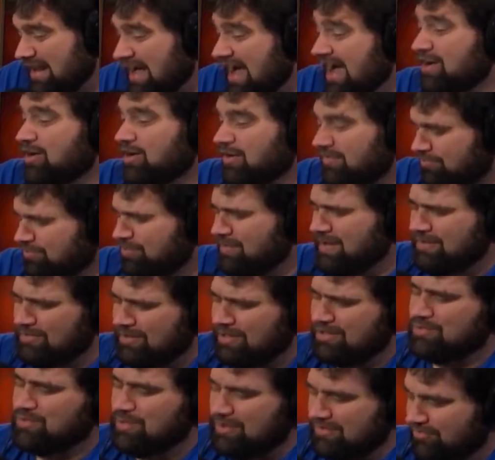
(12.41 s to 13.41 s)
alone
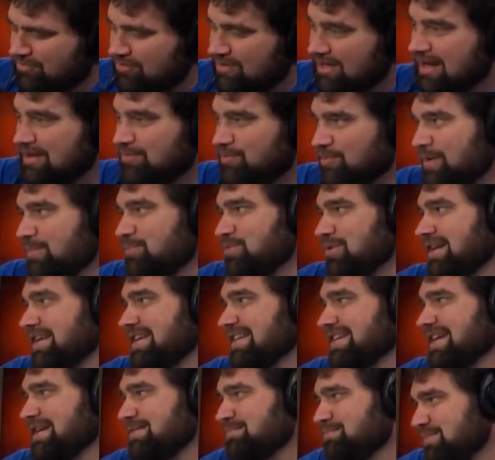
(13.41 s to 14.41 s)
for the
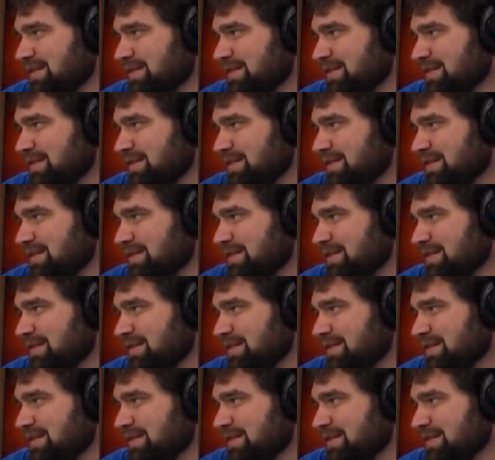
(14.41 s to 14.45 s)
power